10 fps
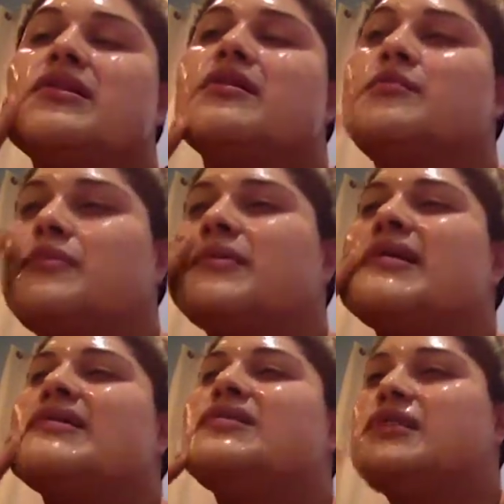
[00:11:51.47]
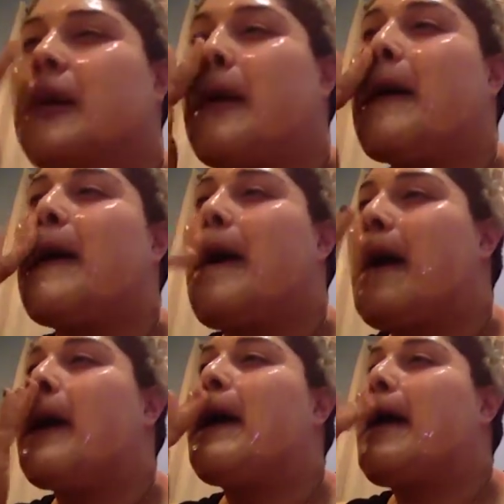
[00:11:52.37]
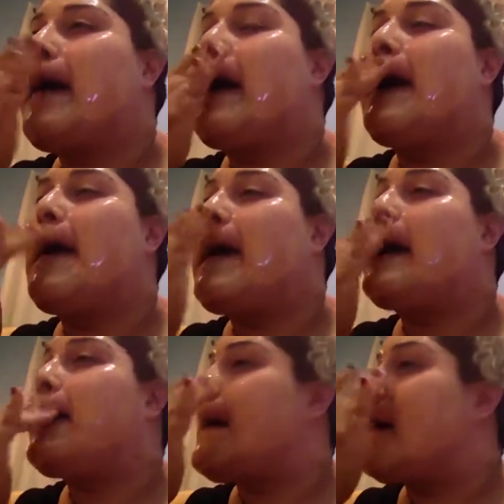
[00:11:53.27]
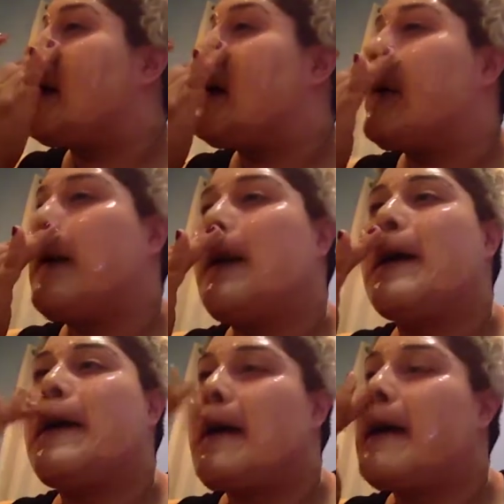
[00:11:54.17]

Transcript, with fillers: I don't know what you guys call it, a brush. Uh,